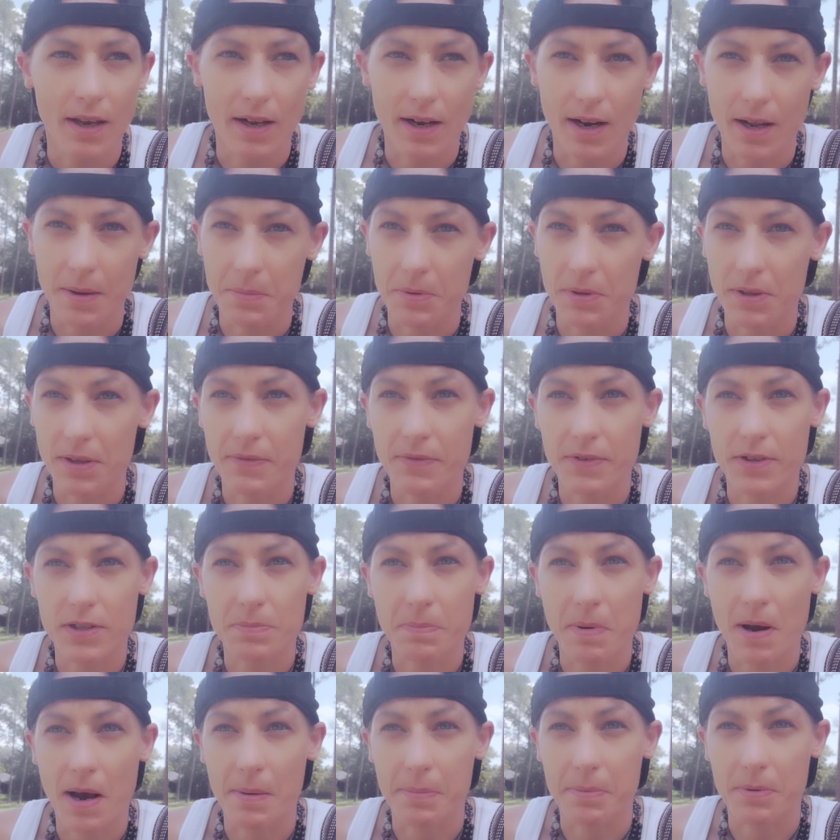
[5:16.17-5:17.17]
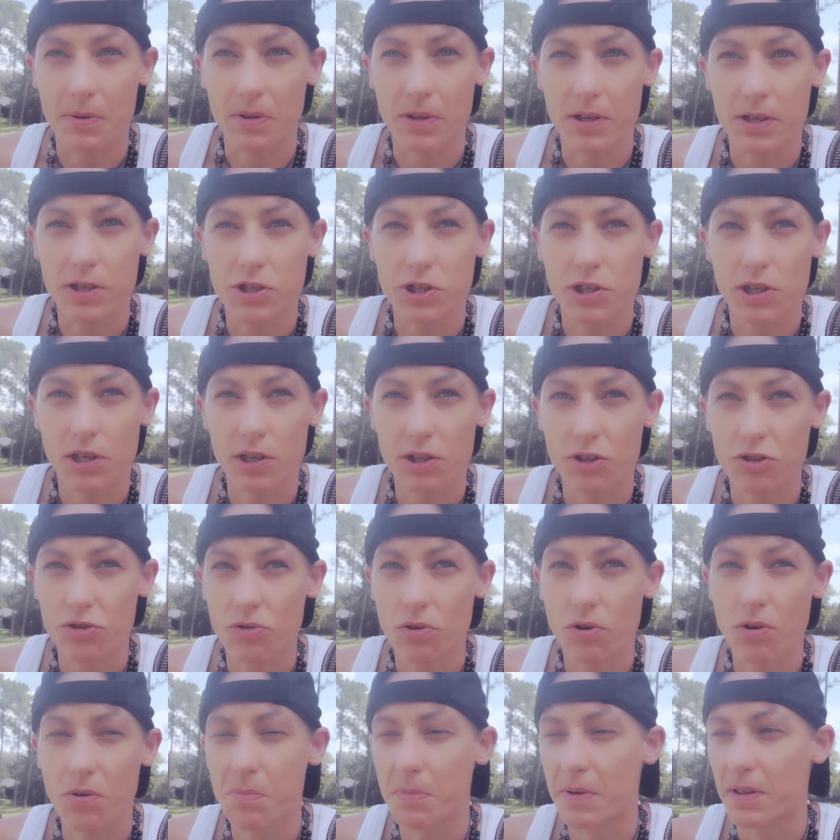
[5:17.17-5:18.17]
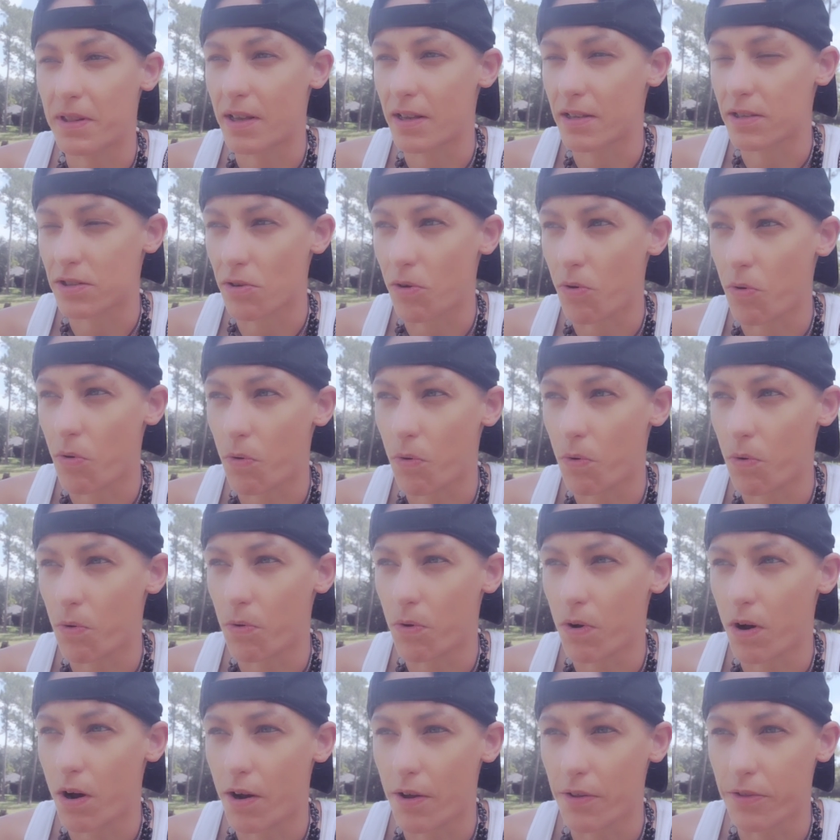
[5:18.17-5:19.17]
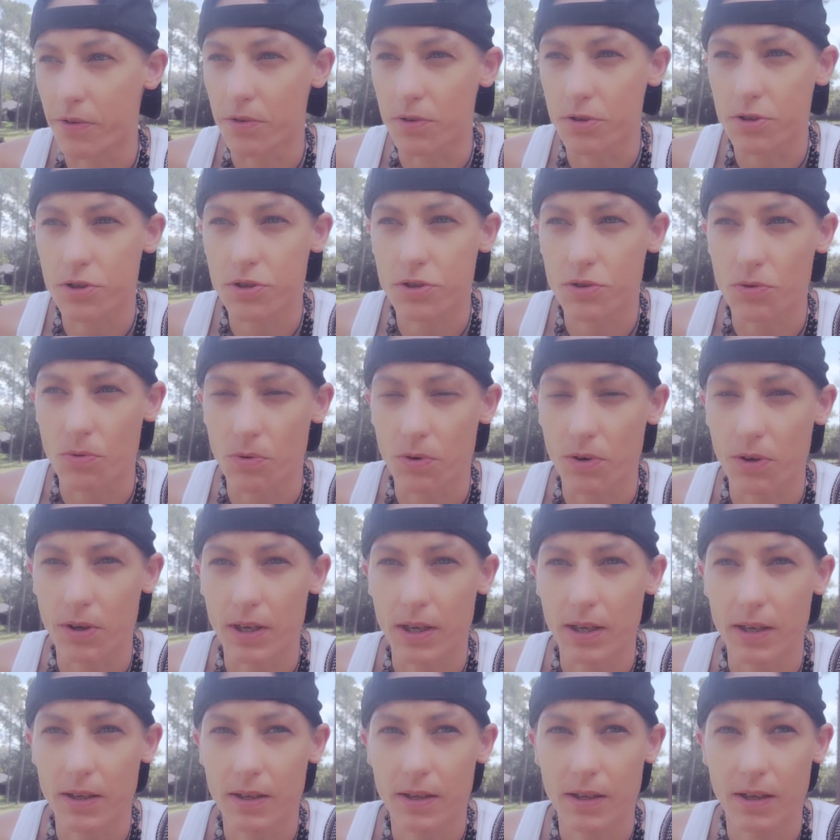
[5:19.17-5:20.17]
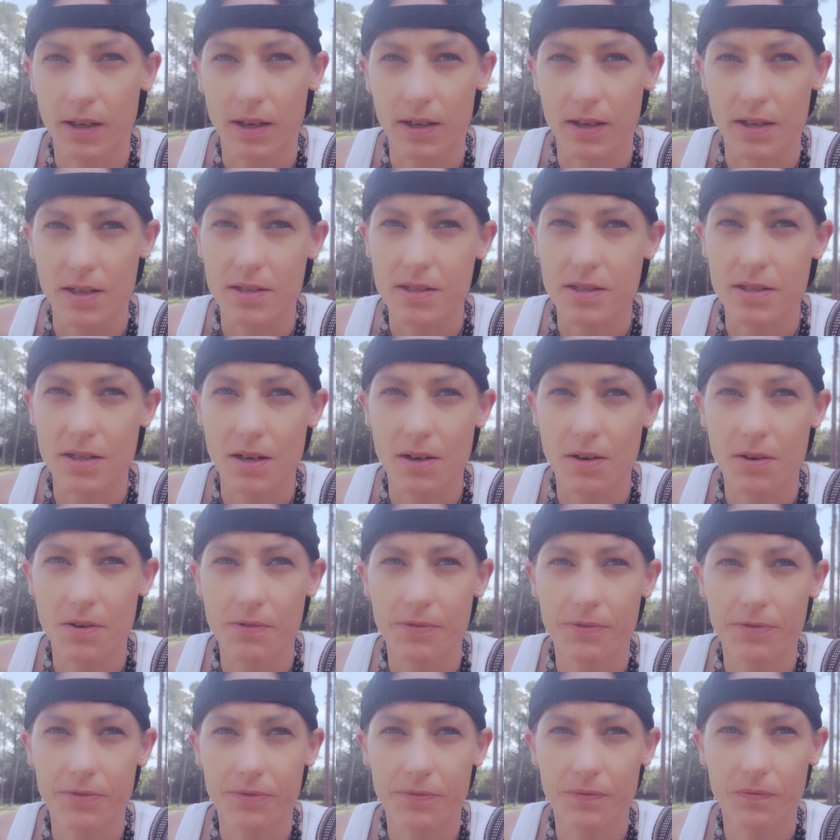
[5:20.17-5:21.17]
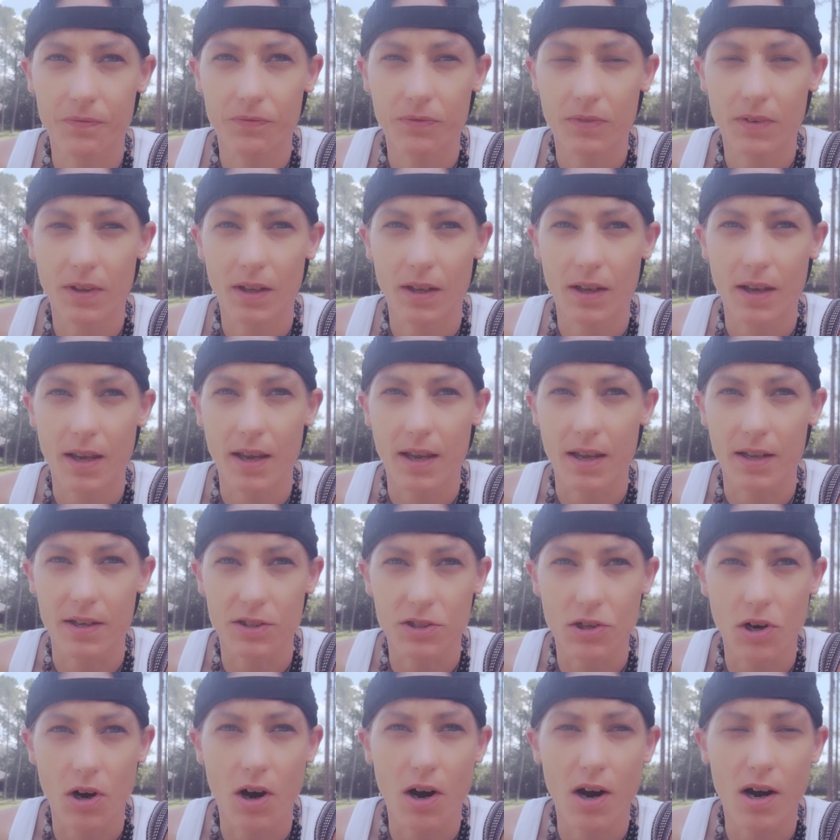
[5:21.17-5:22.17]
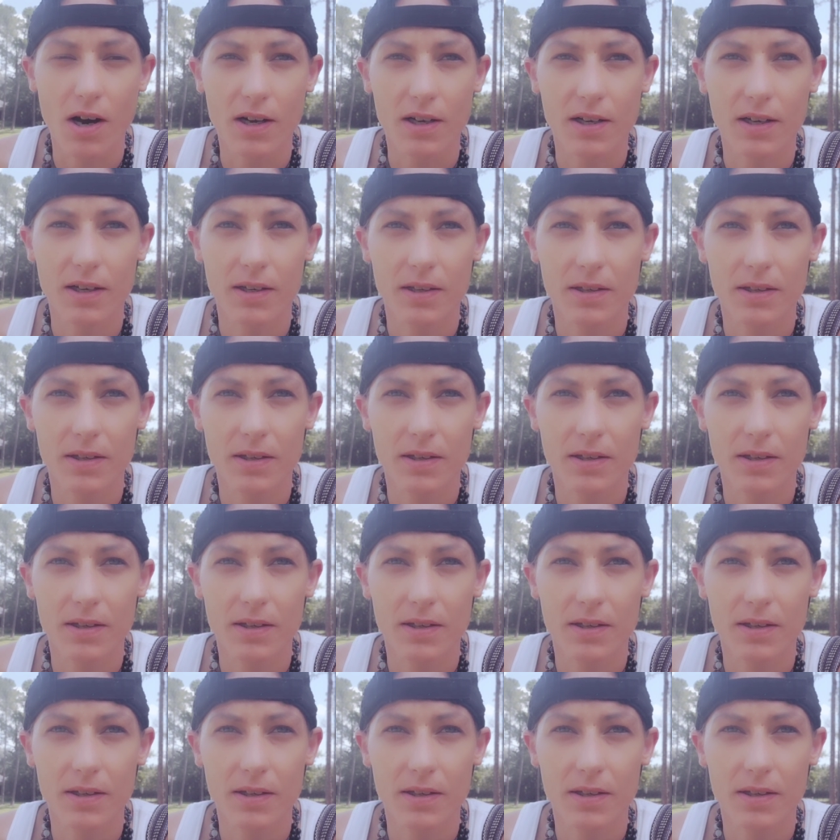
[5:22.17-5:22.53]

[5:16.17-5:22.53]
And I believe it's population control, but that's a whole other story in itself and talk.